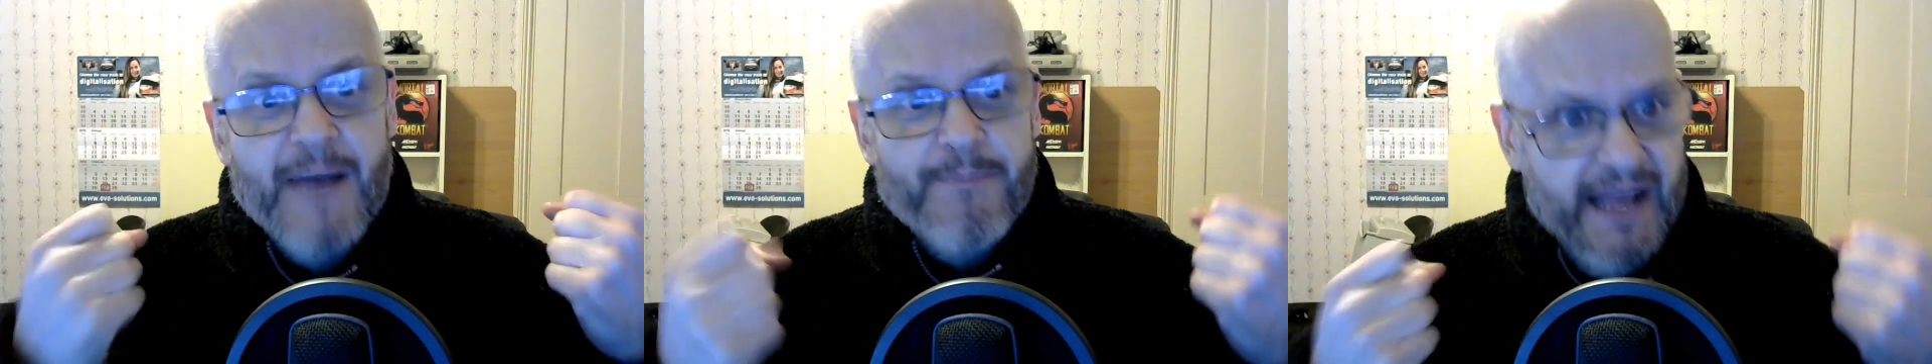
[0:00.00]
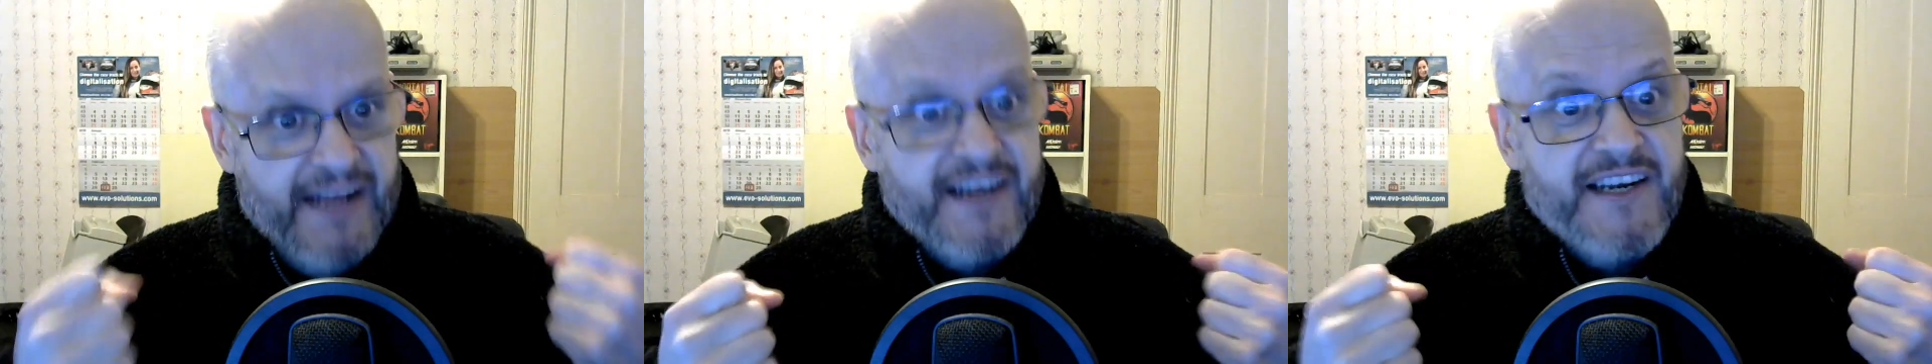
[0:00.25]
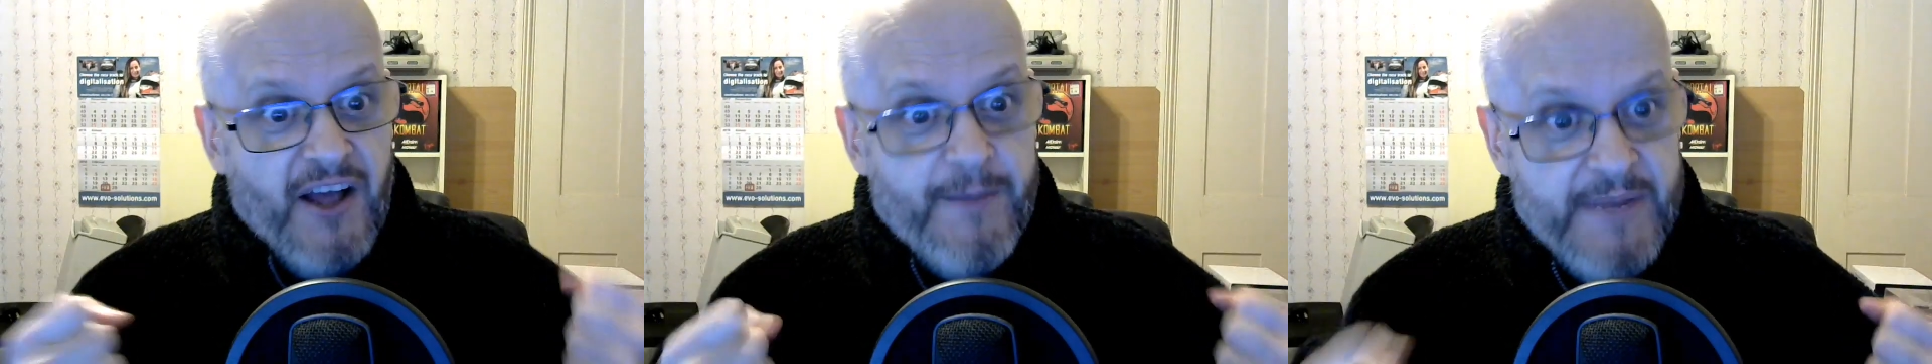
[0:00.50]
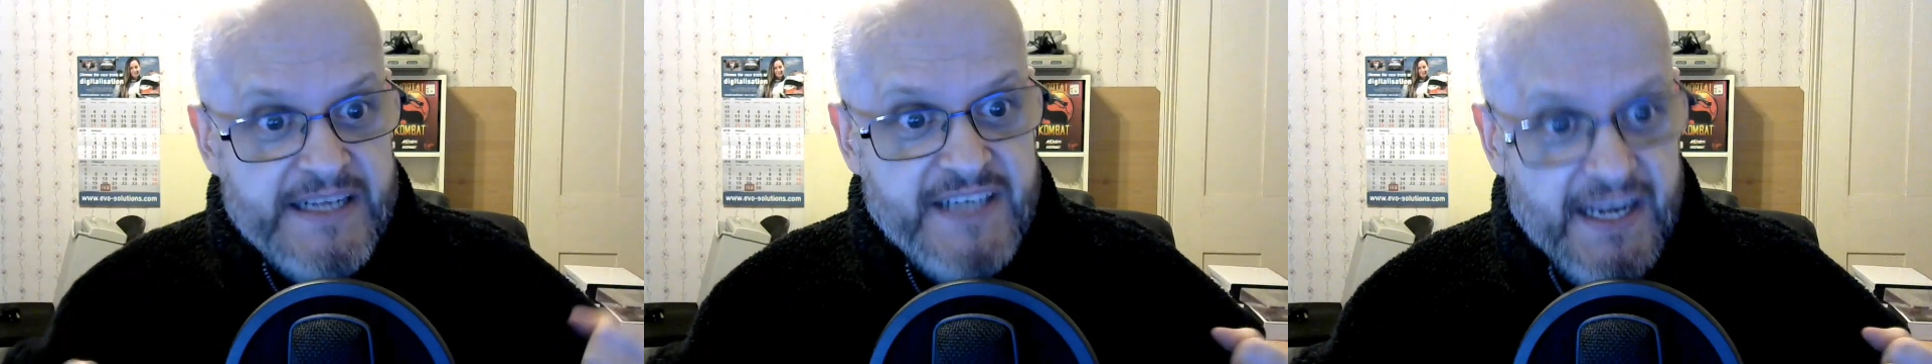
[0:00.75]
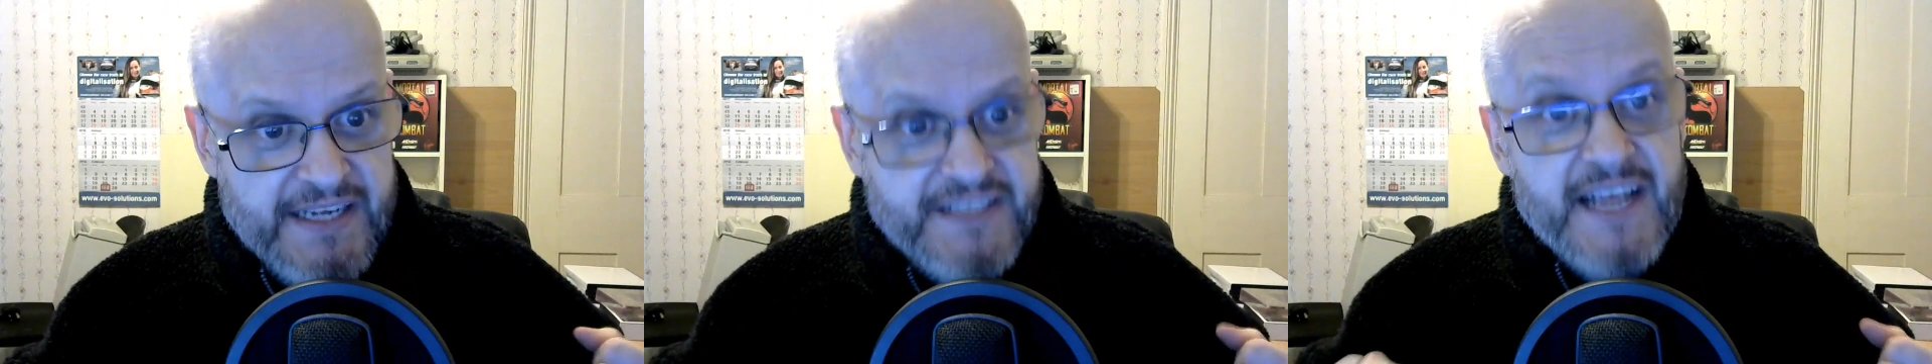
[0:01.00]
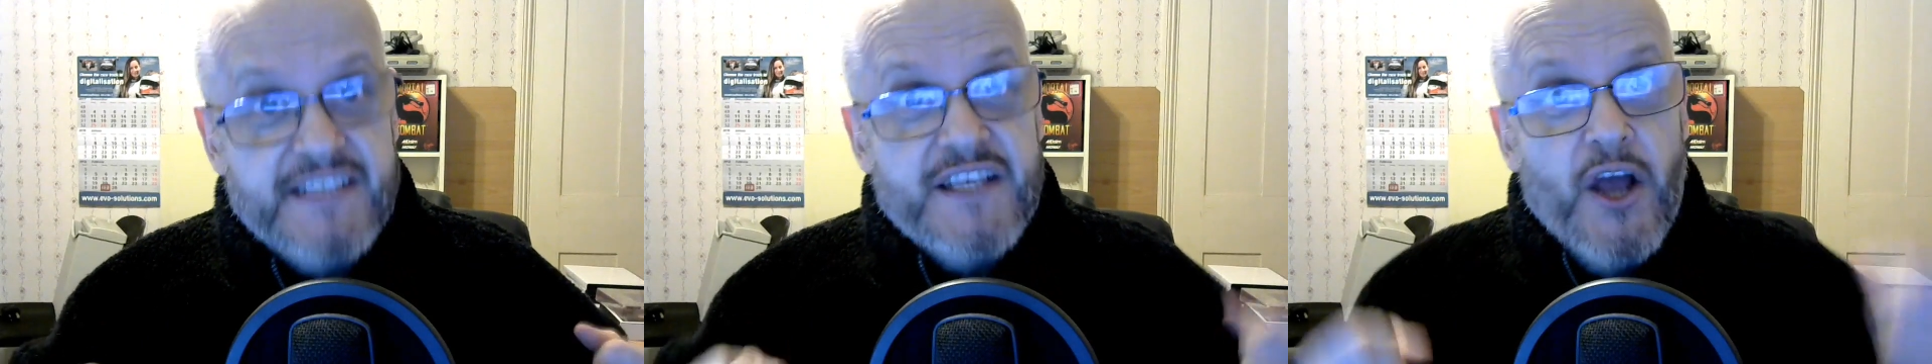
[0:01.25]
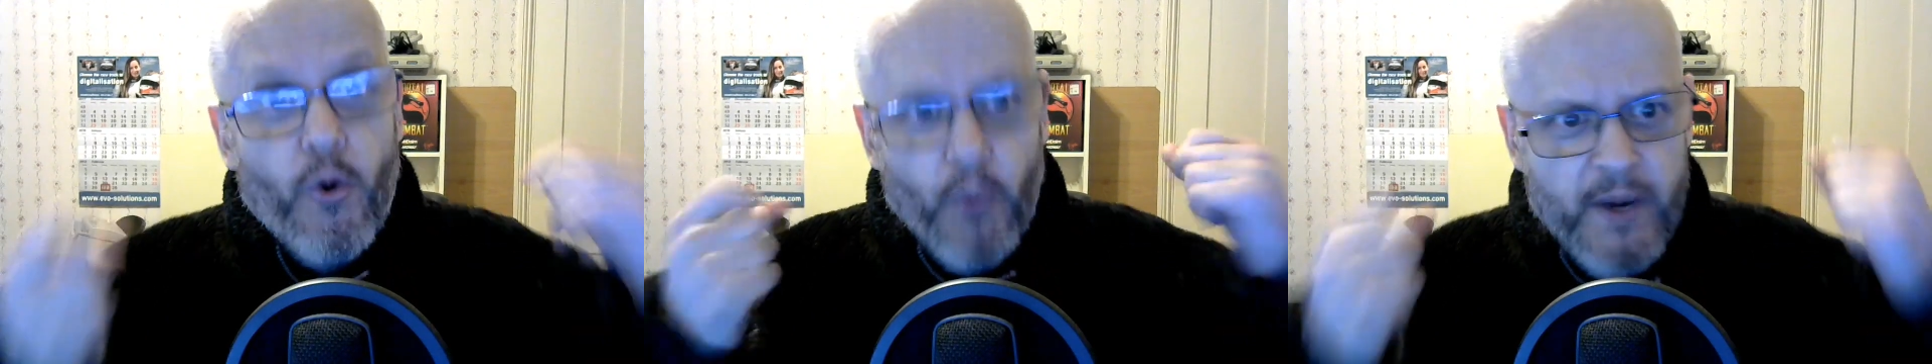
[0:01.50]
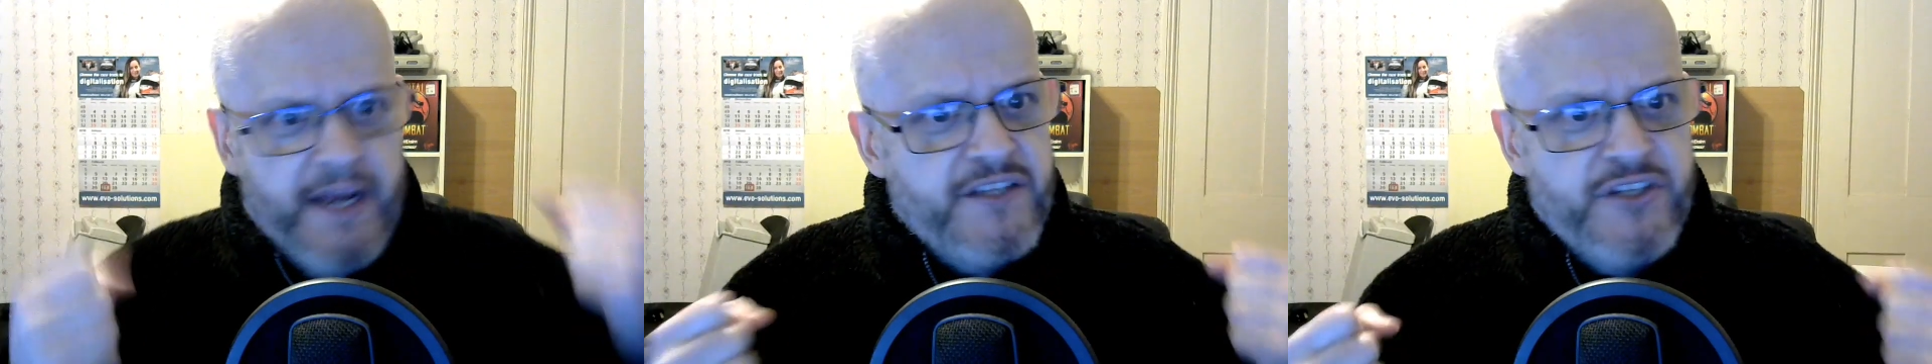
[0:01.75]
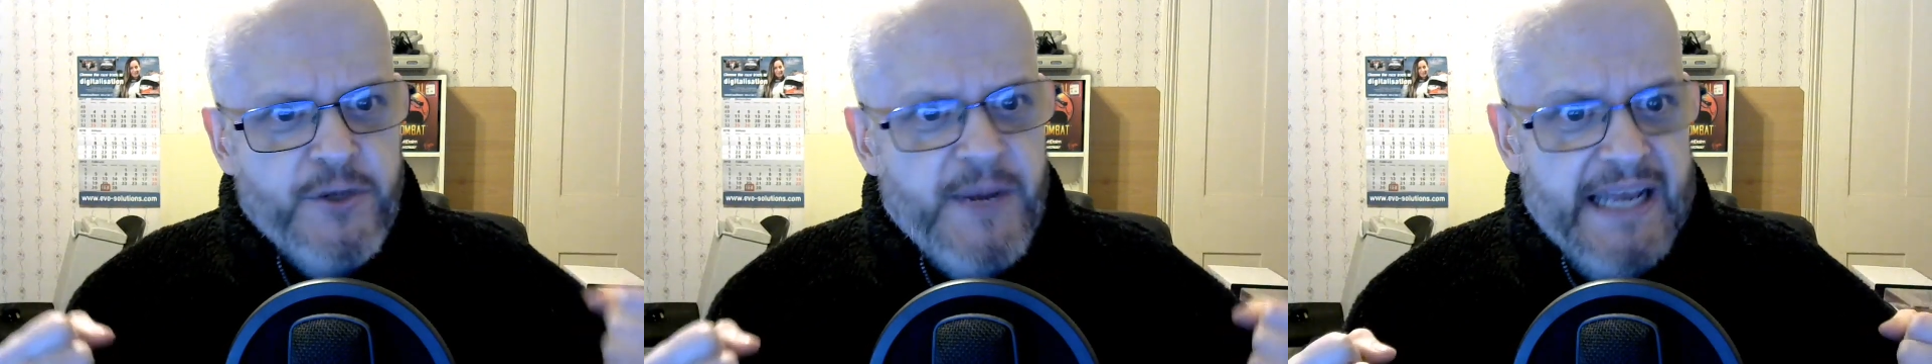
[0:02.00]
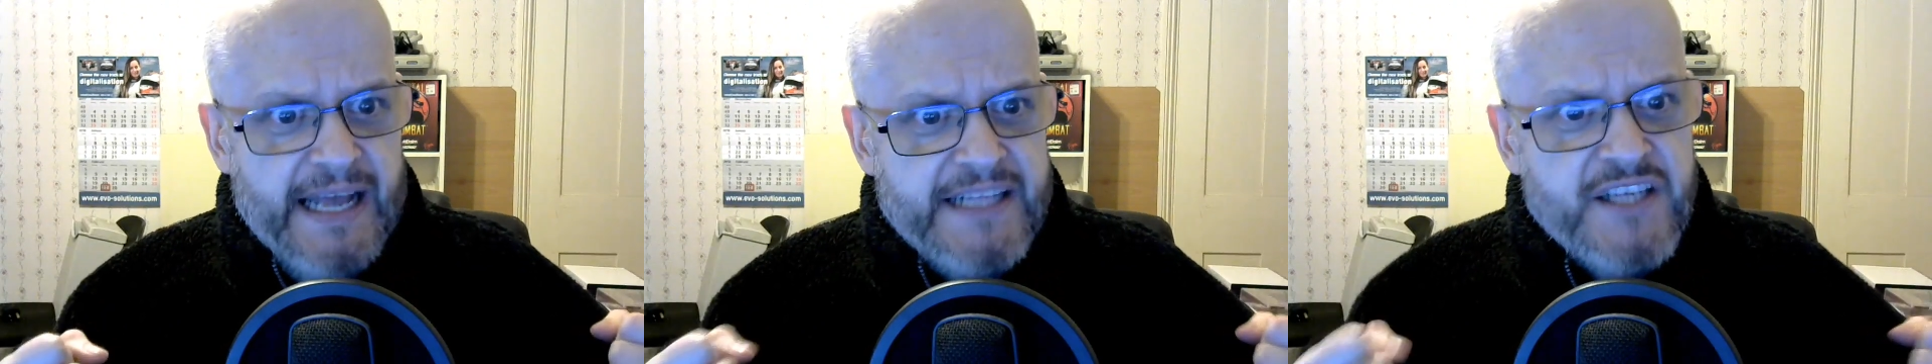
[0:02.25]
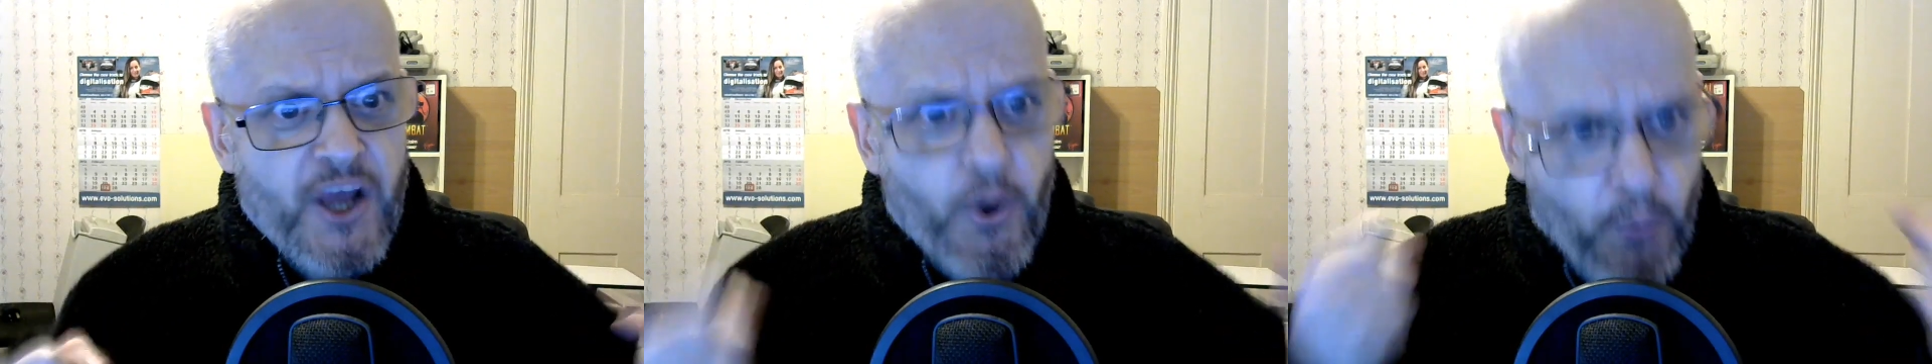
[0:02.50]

about climate change. Yes, we can do it, lads.